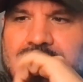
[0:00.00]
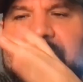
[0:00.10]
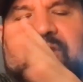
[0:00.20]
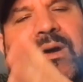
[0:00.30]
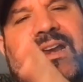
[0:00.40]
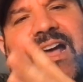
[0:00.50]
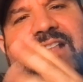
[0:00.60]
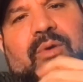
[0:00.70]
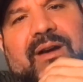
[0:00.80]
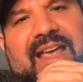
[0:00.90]

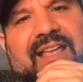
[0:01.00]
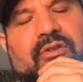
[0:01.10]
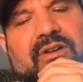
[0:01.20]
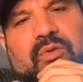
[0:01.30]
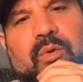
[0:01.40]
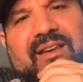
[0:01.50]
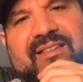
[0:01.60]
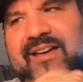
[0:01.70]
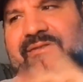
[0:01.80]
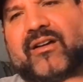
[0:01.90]
29-28,
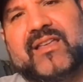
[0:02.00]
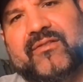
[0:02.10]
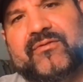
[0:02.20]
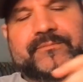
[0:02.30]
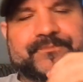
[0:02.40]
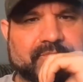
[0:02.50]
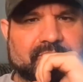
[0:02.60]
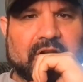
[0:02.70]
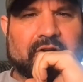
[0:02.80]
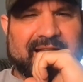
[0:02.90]
30-27. I'll give
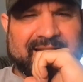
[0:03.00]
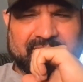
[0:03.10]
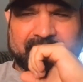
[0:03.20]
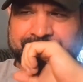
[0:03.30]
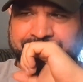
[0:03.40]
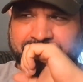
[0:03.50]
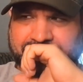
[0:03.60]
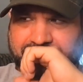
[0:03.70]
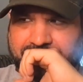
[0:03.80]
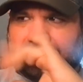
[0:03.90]
Hernandez
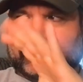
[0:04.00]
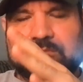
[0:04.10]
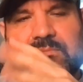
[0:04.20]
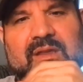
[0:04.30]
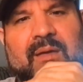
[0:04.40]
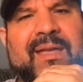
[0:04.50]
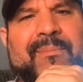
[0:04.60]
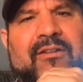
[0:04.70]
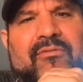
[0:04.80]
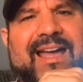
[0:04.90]

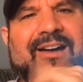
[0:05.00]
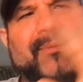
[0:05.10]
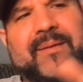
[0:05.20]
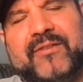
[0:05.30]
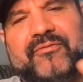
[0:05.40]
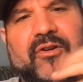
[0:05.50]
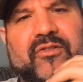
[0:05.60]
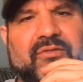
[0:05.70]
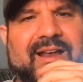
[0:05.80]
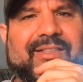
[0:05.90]
maybe a round, maybe the
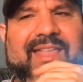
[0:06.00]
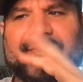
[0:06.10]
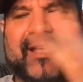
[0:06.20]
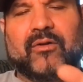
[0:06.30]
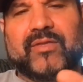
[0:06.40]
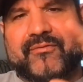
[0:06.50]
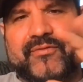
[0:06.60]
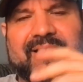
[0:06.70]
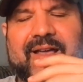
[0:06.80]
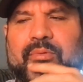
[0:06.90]
first round, that whole
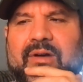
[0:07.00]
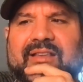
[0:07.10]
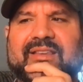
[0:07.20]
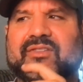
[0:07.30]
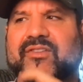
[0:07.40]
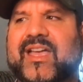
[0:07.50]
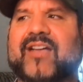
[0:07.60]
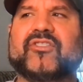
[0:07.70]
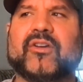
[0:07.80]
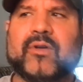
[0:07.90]
feel out process, because
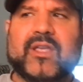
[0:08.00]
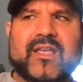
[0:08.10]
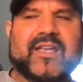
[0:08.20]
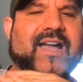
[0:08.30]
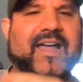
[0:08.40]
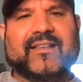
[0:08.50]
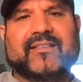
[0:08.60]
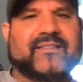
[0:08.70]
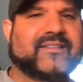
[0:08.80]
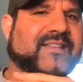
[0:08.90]
Algio kind of
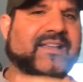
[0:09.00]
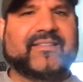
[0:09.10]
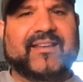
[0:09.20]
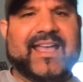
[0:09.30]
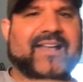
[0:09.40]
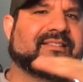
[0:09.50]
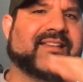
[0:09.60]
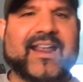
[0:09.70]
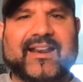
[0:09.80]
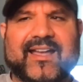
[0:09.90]
sticks to the
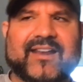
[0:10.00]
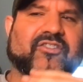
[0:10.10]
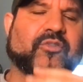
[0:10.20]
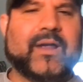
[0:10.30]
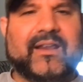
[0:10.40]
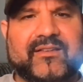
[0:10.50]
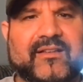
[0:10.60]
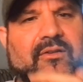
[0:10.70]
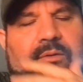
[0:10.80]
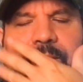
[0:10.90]
outside and kind of sways you a
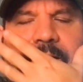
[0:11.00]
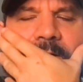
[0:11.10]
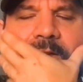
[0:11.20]
little bit.